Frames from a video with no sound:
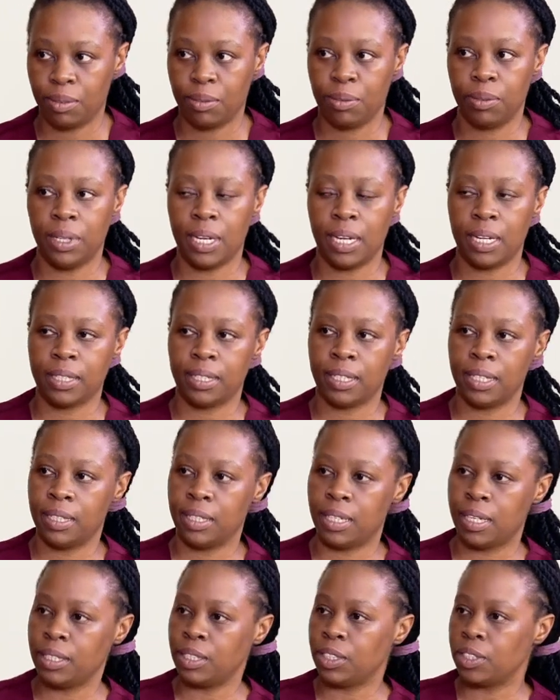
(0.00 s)
We are
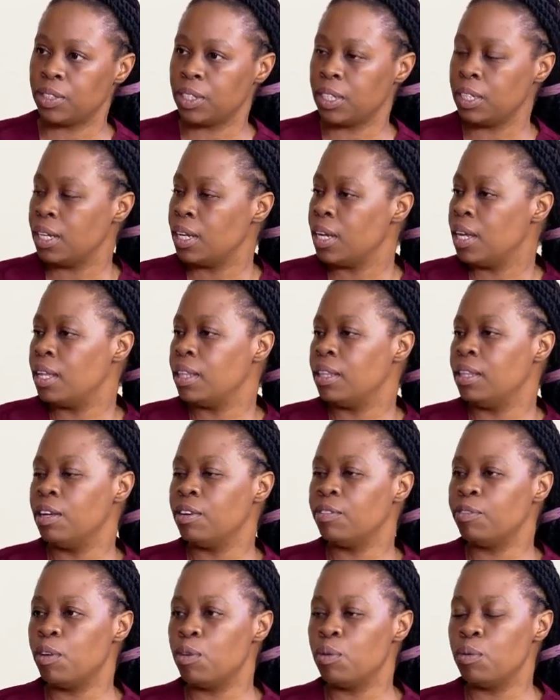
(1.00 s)
sedentary,
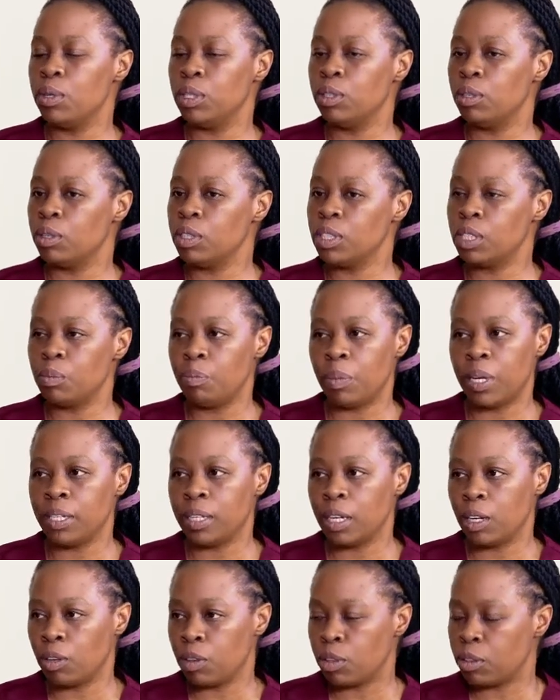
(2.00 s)
therefore we don't
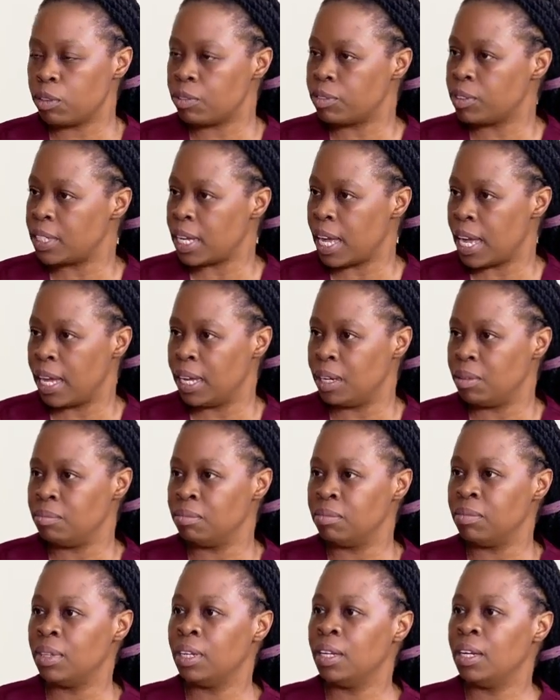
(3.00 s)
spend a lot of
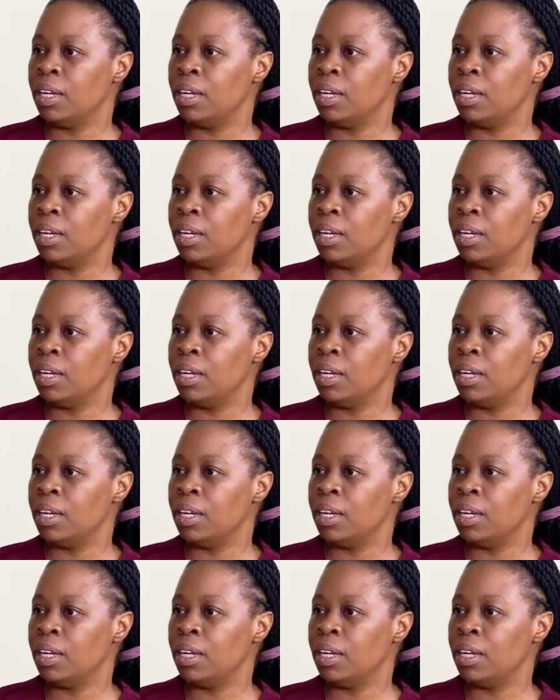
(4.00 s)
time